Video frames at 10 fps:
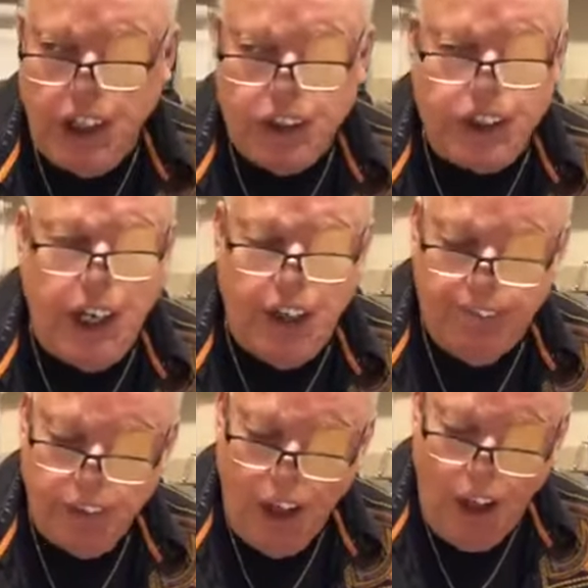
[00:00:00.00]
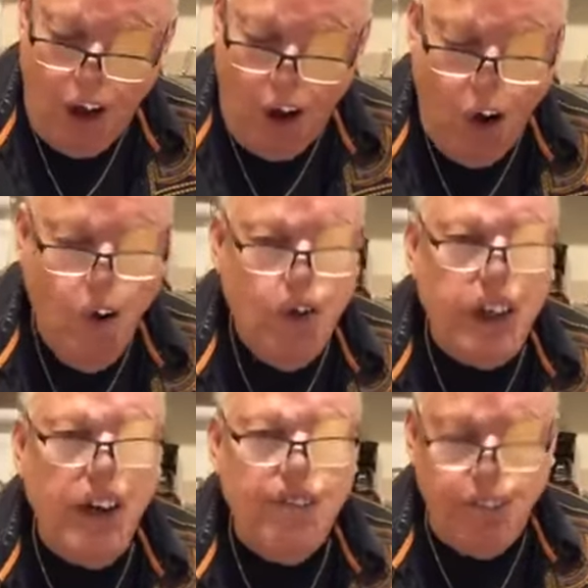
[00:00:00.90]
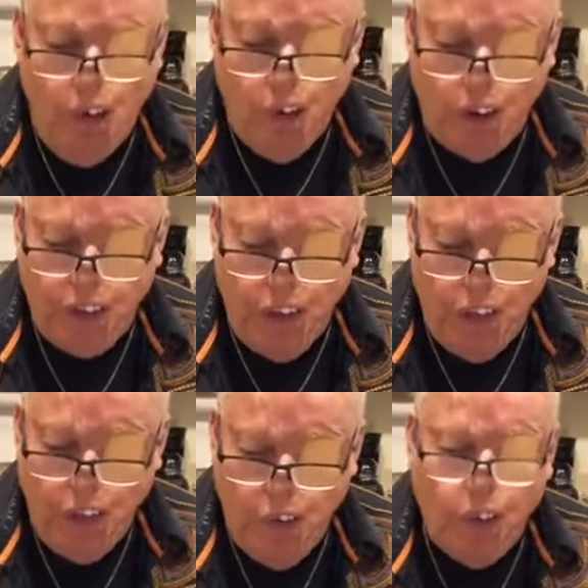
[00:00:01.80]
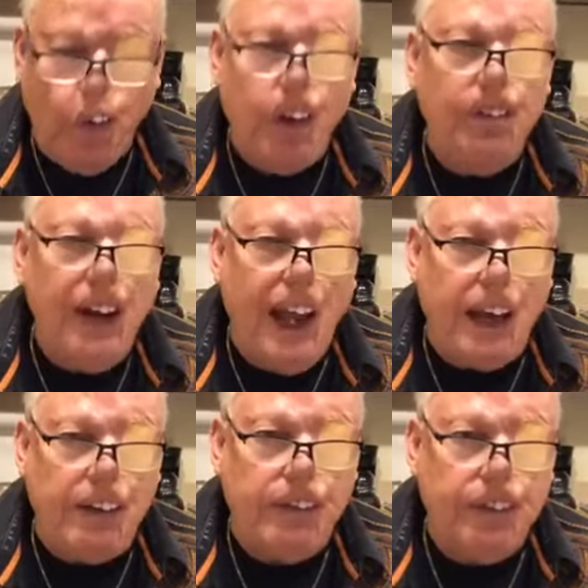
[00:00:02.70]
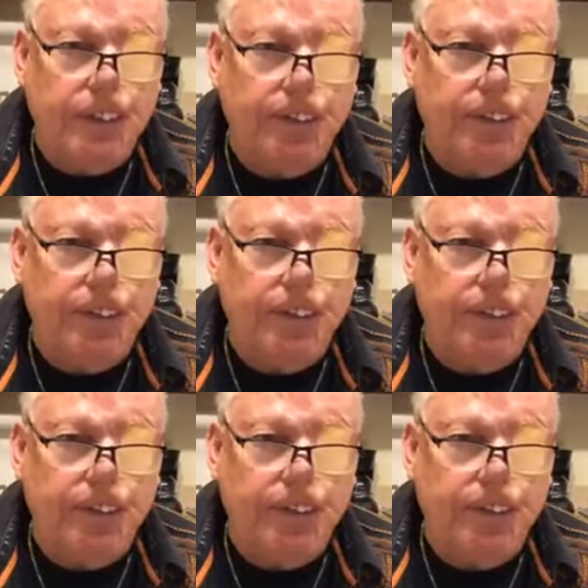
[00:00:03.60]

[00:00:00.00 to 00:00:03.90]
tells us how, holding forth the word of life,